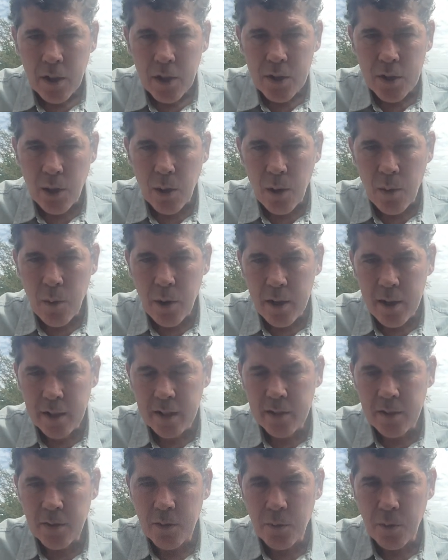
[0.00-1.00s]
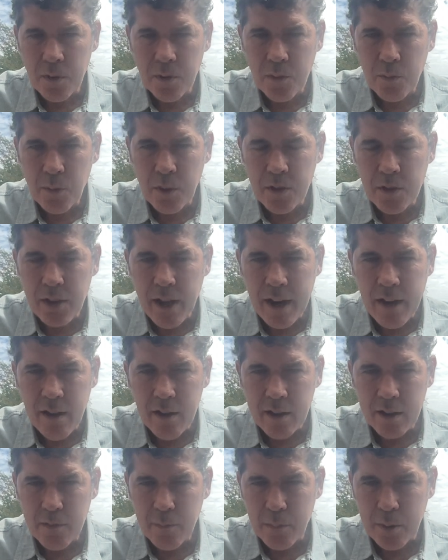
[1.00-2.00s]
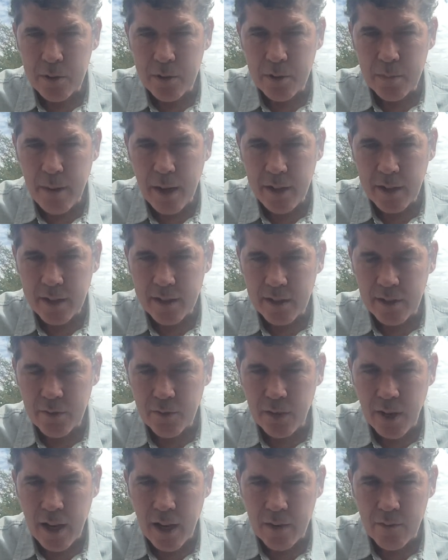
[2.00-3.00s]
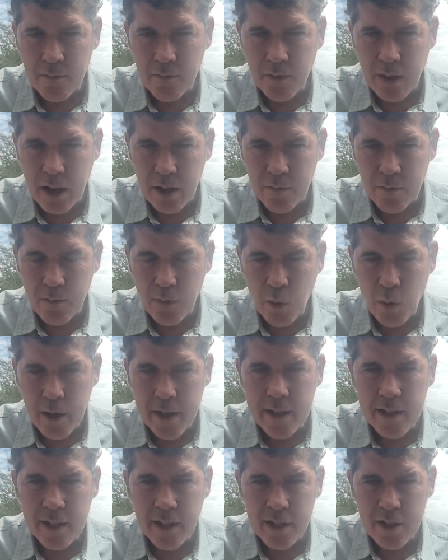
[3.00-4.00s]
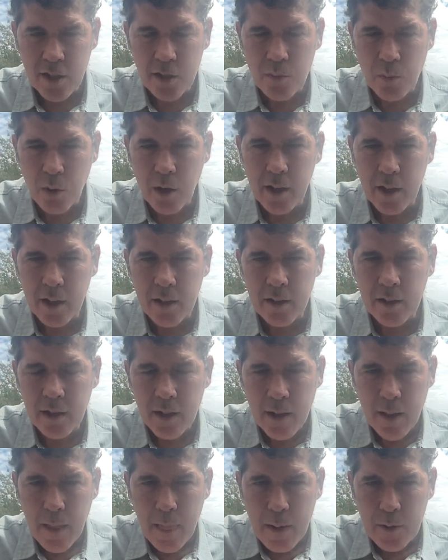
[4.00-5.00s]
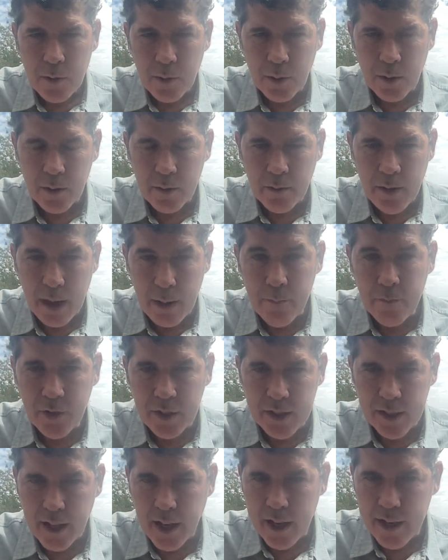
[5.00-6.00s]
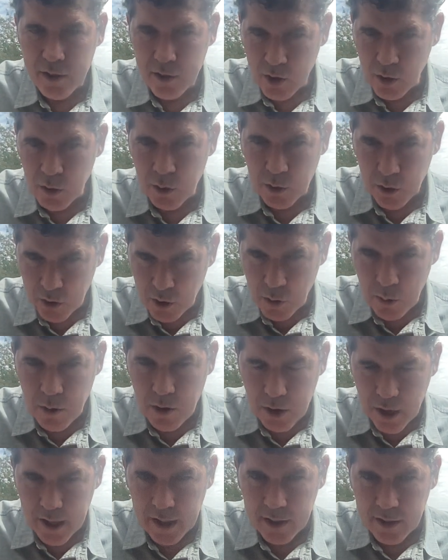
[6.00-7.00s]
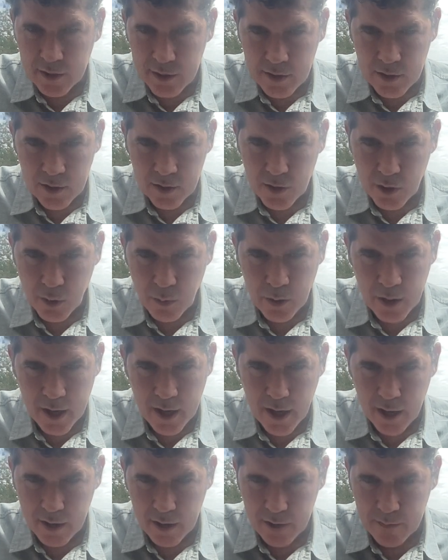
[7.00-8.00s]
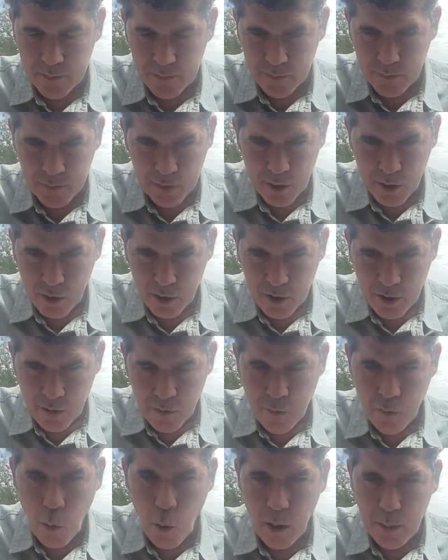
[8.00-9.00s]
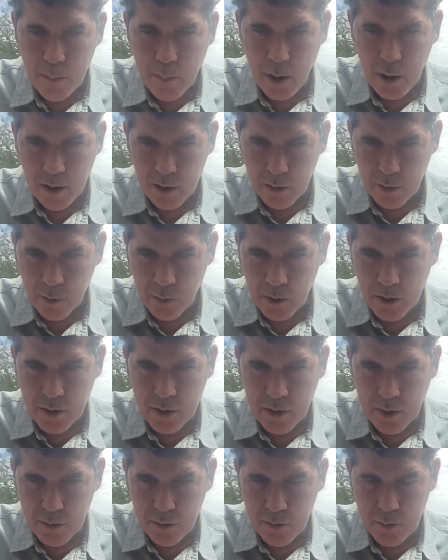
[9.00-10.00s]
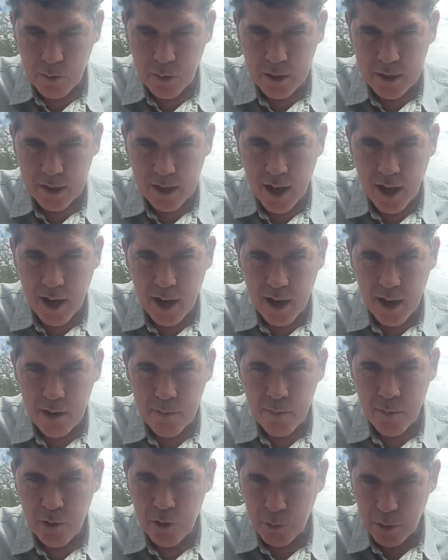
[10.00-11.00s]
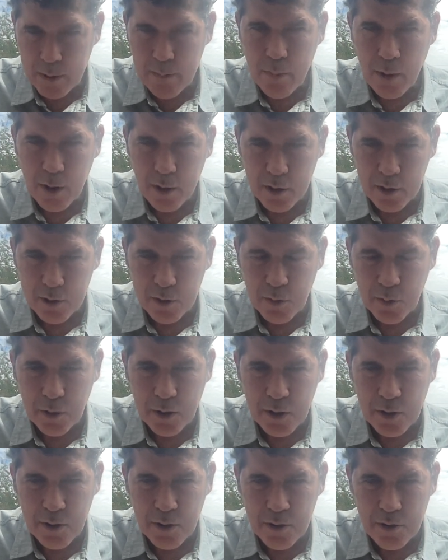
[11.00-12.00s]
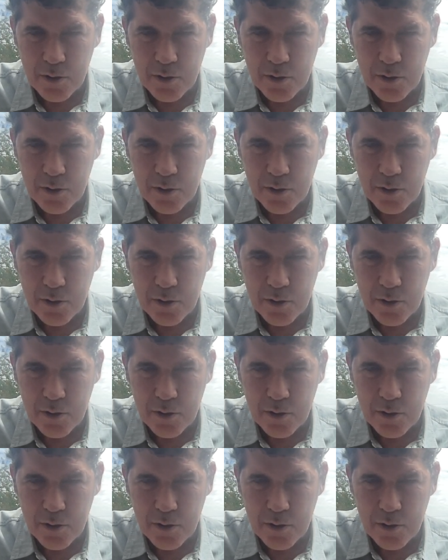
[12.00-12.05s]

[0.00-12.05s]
So I want to, with narrative perspective and voice, I just want to sort of emphasize those two things. So we had a 4-part with time, 3 parts with